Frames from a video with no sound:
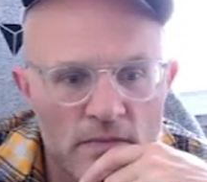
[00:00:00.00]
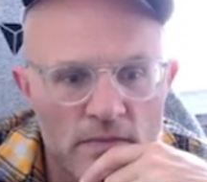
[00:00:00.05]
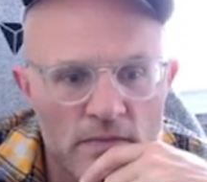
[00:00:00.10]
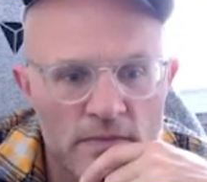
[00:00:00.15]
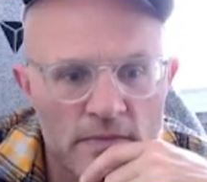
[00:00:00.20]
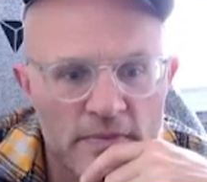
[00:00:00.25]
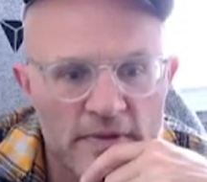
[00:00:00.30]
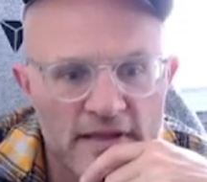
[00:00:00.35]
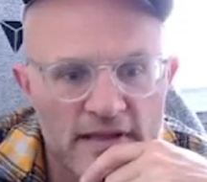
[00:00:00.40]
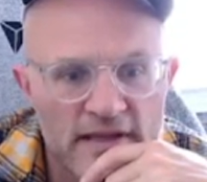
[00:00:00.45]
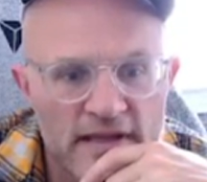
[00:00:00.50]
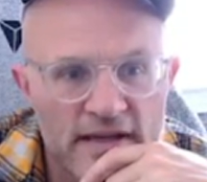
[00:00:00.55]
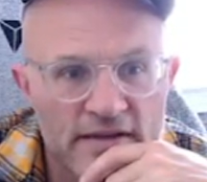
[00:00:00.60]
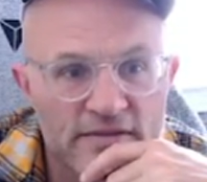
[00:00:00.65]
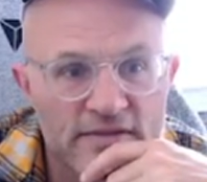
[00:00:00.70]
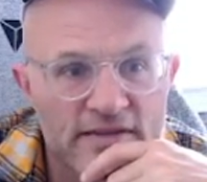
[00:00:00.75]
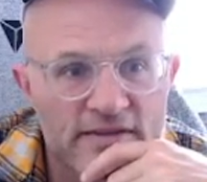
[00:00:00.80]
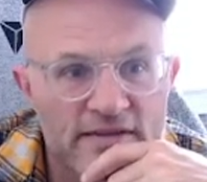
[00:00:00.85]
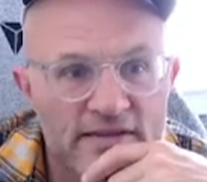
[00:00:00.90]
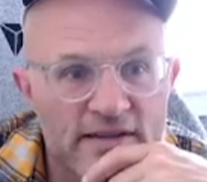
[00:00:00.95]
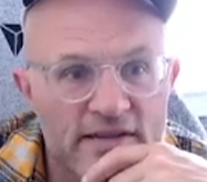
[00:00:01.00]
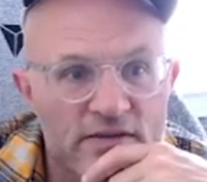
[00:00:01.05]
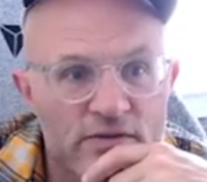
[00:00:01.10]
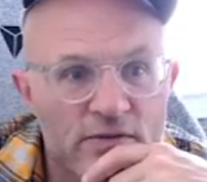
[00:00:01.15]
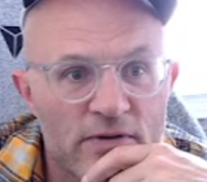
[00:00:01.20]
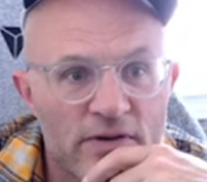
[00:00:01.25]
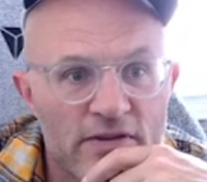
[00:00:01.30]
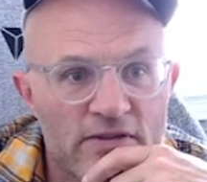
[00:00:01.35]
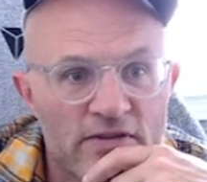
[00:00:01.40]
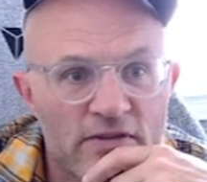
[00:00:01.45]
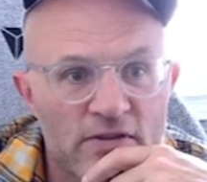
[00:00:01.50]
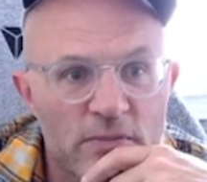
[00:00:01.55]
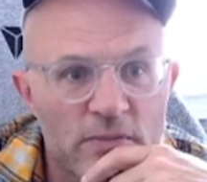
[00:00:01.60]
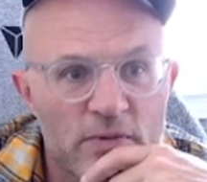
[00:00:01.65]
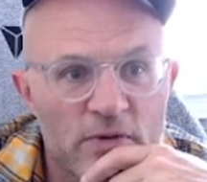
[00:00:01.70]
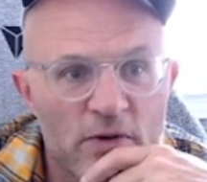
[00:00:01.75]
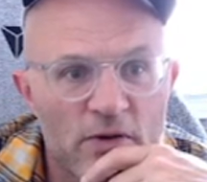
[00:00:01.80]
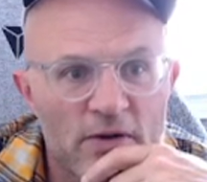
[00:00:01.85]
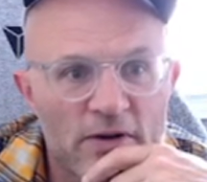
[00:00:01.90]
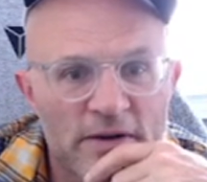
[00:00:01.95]
PLiveC says, trust the
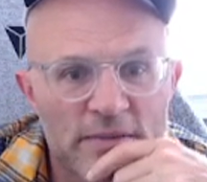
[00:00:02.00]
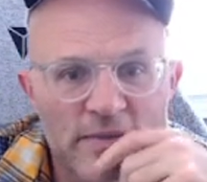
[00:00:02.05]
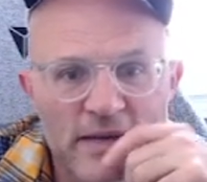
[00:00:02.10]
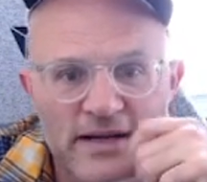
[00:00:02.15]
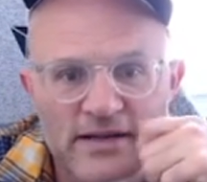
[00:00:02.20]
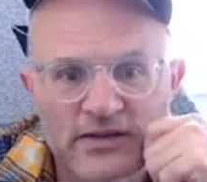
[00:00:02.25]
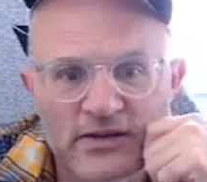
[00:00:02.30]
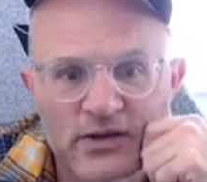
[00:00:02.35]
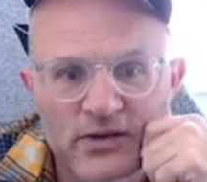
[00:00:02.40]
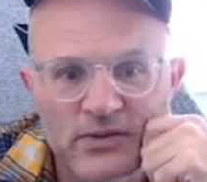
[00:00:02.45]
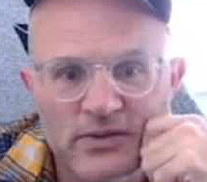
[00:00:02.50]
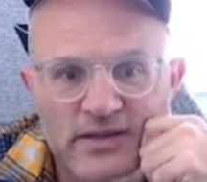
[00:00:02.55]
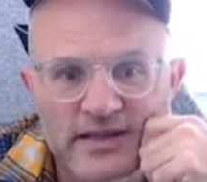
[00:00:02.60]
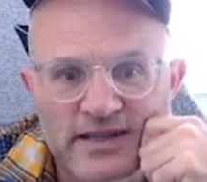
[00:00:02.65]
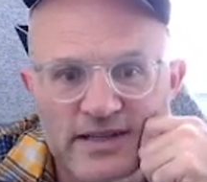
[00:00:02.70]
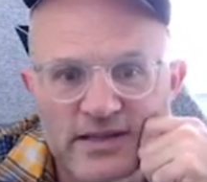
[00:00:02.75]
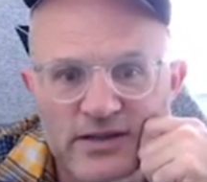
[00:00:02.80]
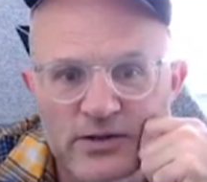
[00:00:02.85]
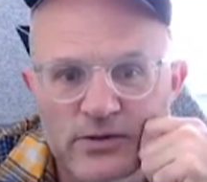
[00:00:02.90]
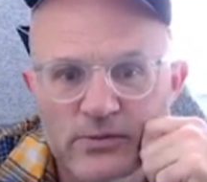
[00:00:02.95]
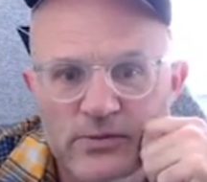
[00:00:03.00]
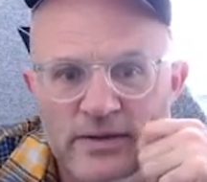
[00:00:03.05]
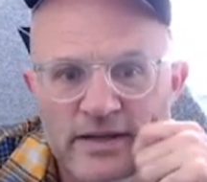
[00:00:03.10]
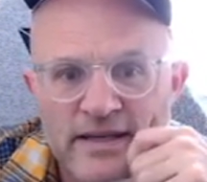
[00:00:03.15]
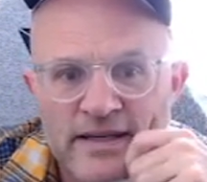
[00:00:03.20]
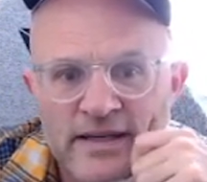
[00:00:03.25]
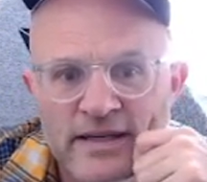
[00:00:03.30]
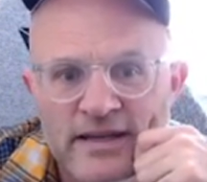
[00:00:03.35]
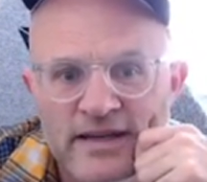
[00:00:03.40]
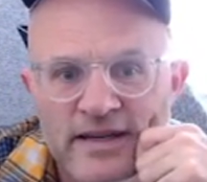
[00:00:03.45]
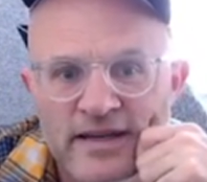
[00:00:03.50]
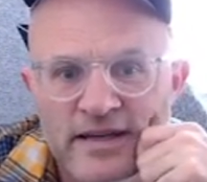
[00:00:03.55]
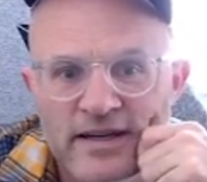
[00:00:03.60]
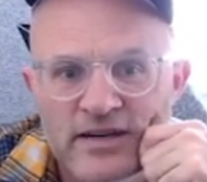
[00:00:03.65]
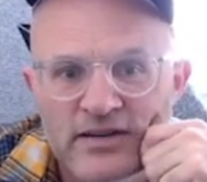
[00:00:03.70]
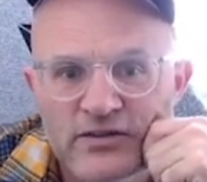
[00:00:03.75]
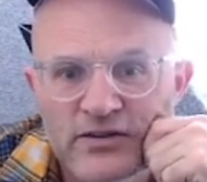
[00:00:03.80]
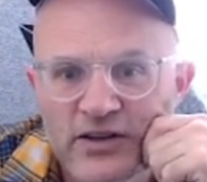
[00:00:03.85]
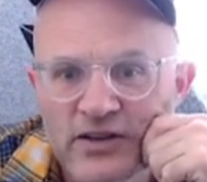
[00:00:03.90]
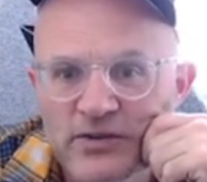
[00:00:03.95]
program. I totally agree.
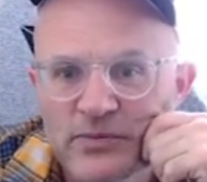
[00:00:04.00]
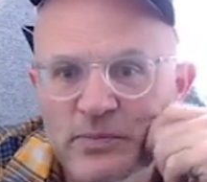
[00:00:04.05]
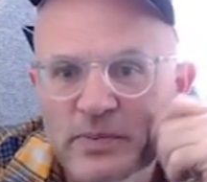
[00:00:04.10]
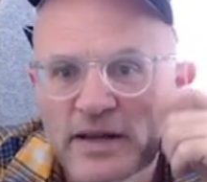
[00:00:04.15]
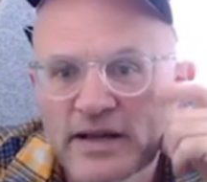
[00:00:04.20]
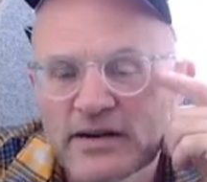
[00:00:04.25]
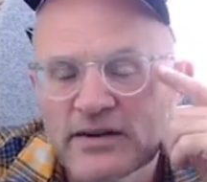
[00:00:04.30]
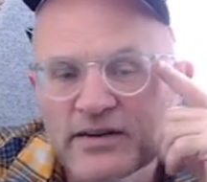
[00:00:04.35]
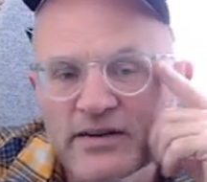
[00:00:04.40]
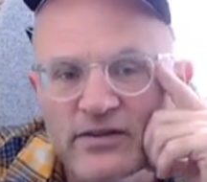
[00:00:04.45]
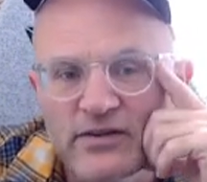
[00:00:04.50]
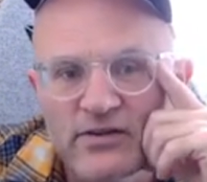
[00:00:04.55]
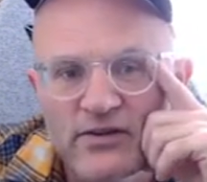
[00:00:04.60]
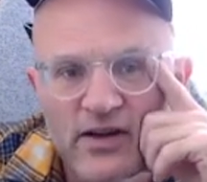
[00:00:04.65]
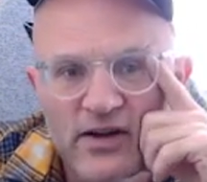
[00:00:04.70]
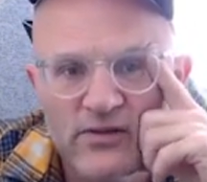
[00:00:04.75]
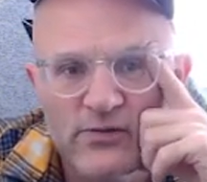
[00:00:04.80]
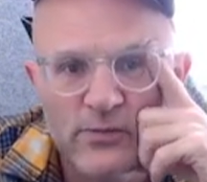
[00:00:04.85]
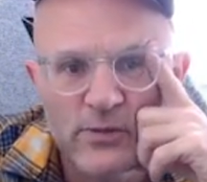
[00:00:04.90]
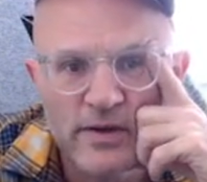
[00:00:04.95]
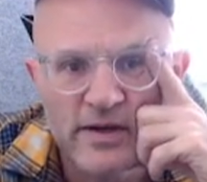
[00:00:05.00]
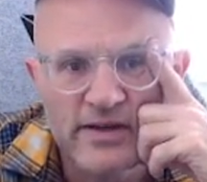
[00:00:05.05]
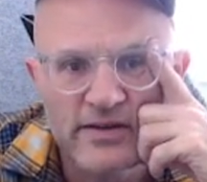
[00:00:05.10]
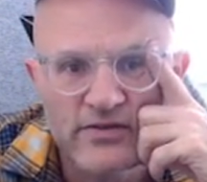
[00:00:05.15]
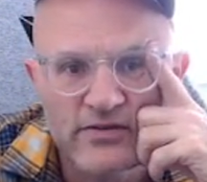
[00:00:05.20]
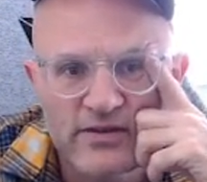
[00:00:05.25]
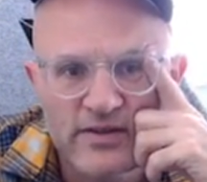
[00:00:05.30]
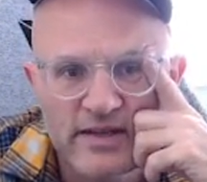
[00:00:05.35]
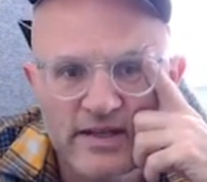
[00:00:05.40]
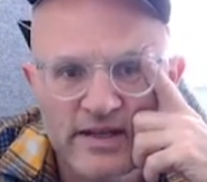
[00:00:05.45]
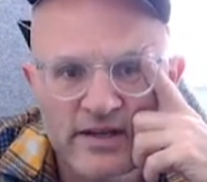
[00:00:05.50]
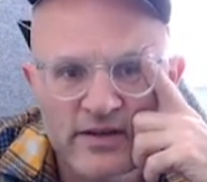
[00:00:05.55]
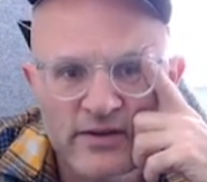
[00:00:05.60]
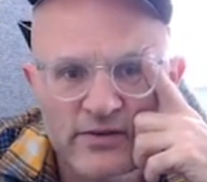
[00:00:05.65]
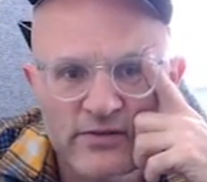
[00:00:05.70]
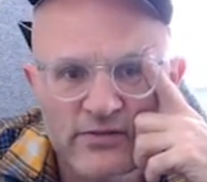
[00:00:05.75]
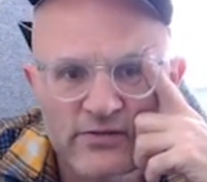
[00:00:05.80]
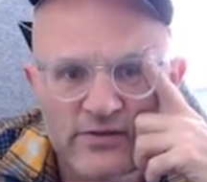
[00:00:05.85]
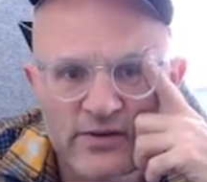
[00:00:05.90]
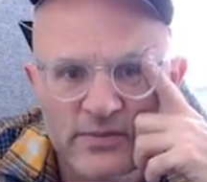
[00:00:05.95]
Chess player and software engineer
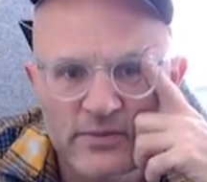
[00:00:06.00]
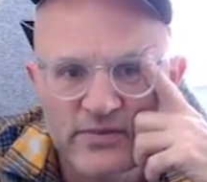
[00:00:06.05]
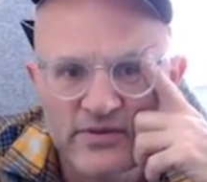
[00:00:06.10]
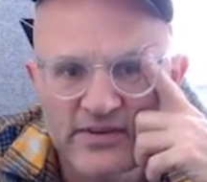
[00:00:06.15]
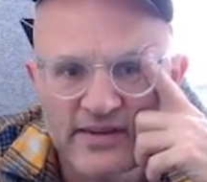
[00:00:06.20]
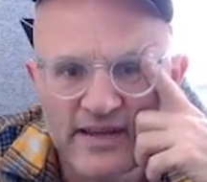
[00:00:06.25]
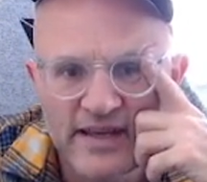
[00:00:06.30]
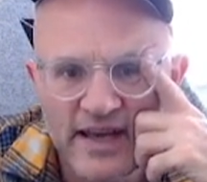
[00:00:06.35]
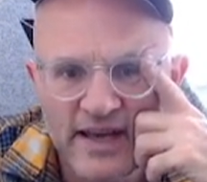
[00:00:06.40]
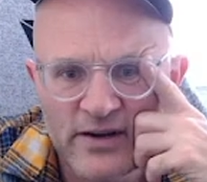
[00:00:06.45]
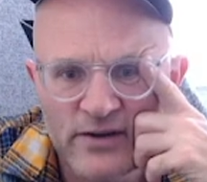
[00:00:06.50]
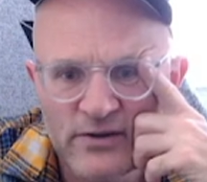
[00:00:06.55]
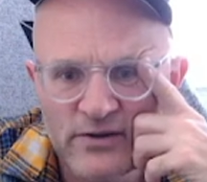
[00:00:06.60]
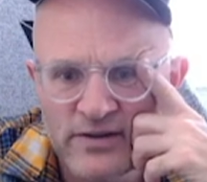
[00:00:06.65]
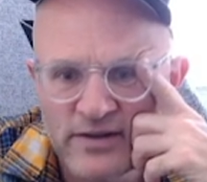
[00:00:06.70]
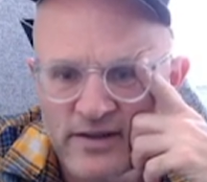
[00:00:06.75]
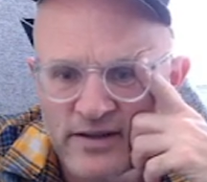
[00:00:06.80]
from Seattle.